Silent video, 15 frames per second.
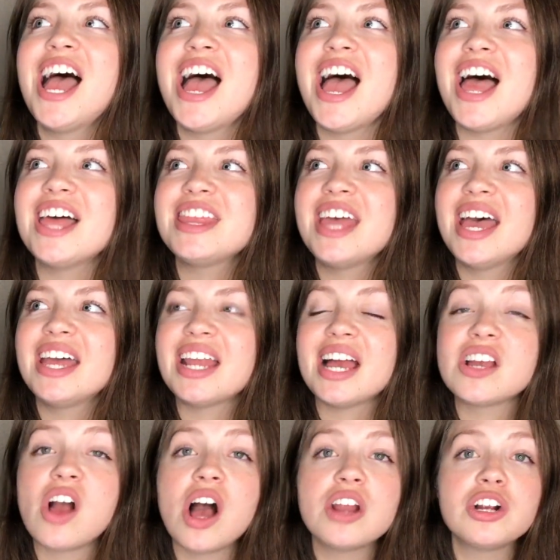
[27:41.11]
And then I
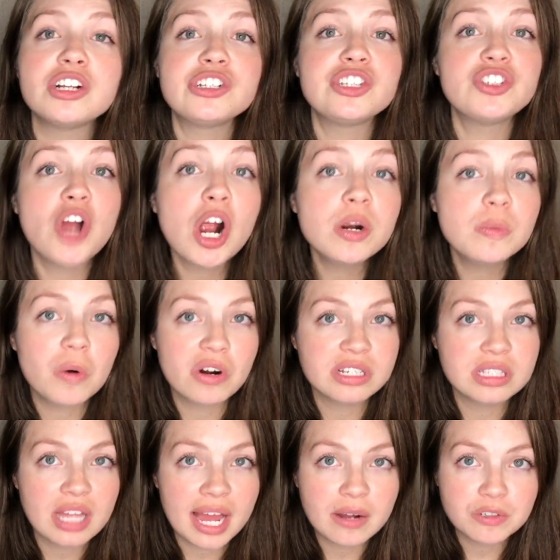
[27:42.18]
got her Star Wars
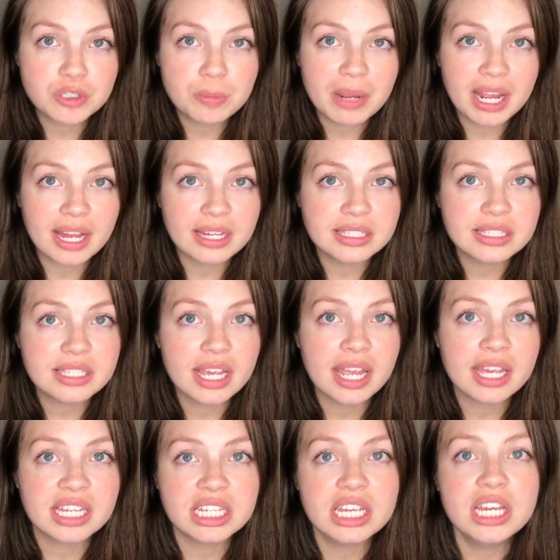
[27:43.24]
lounge pants,
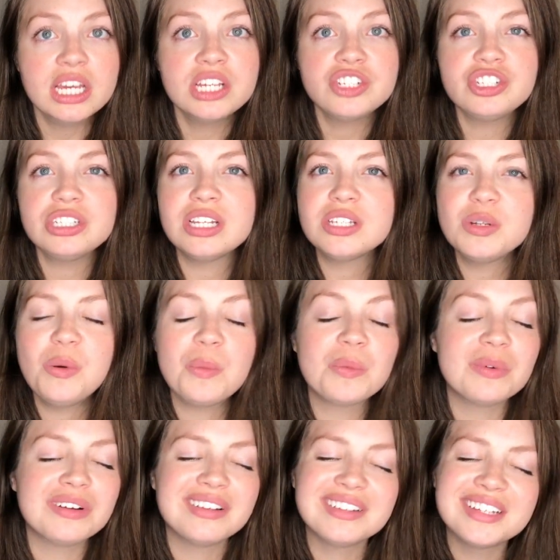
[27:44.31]
and she doesn't
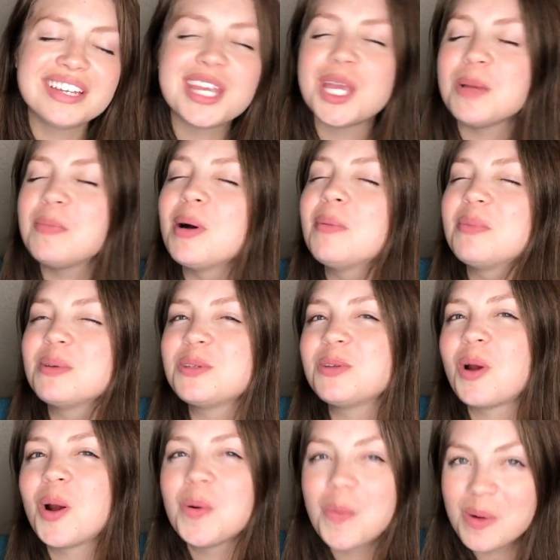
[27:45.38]
really keep up with
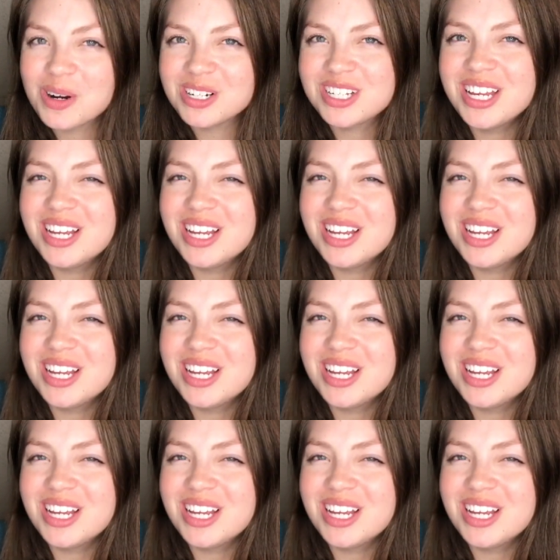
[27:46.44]
Star Wars.